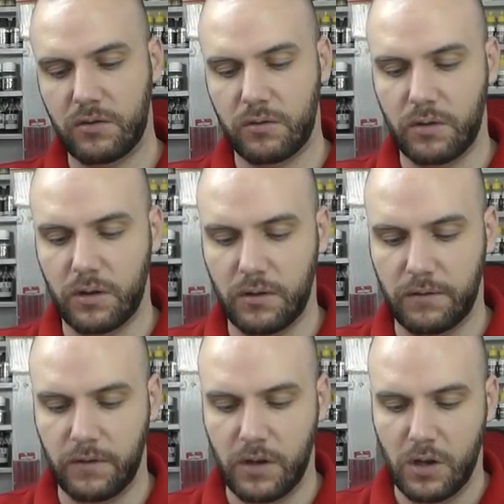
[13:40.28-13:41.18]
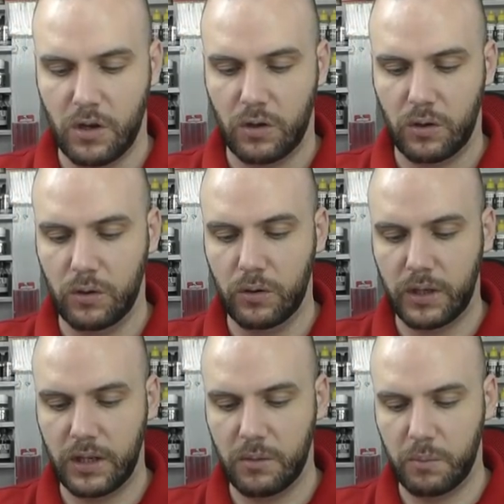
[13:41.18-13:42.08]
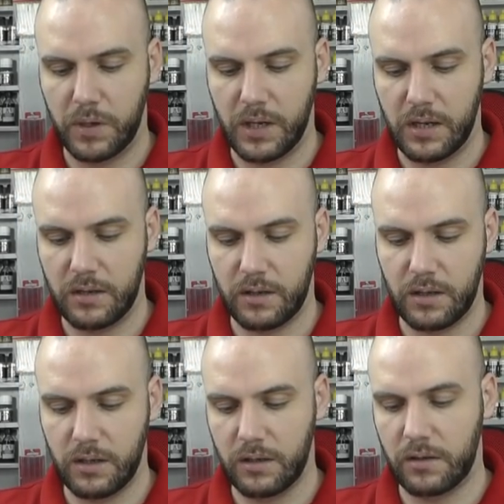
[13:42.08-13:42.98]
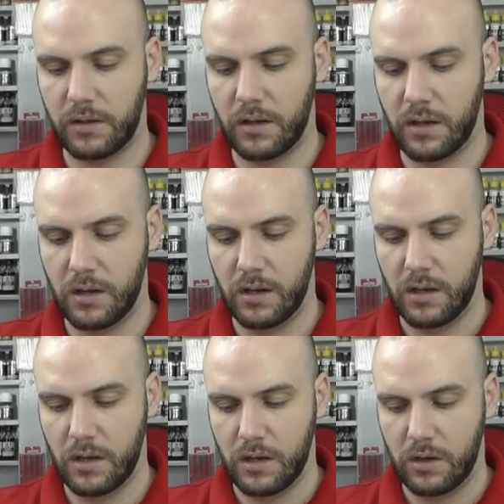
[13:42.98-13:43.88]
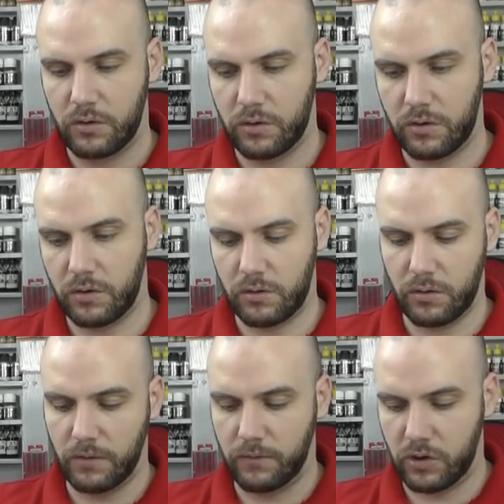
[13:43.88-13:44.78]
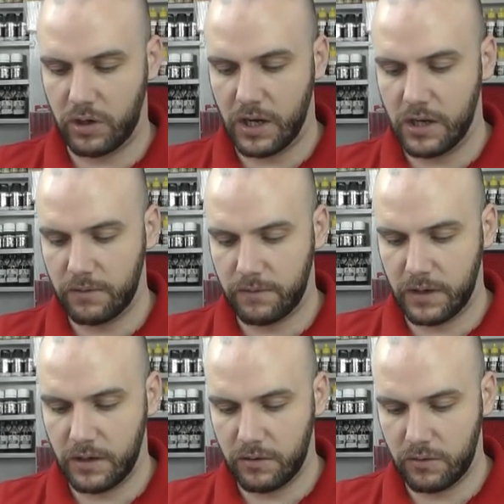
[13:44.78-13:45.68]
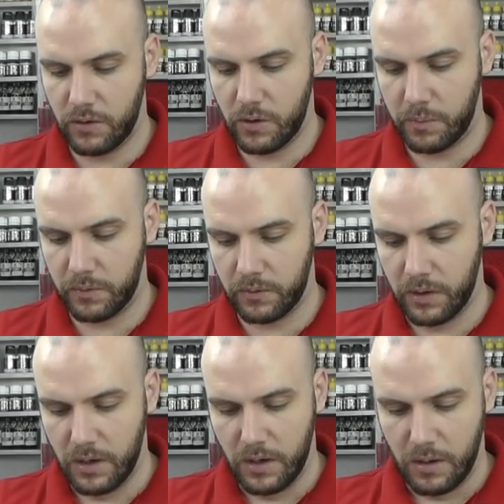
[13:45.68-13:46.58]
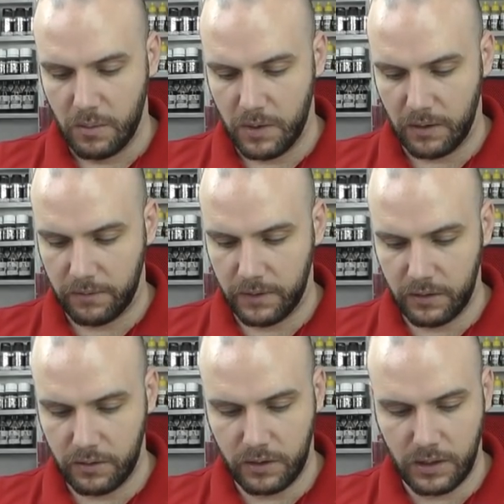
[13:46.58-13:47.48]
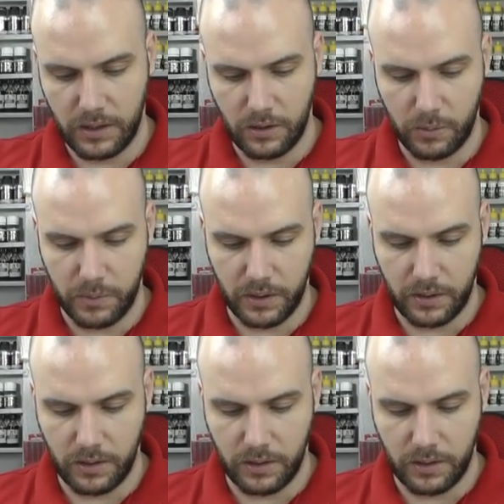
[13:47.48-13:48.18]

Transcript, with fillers: sort of looking pieces just to sort of change things up and make things look a little bit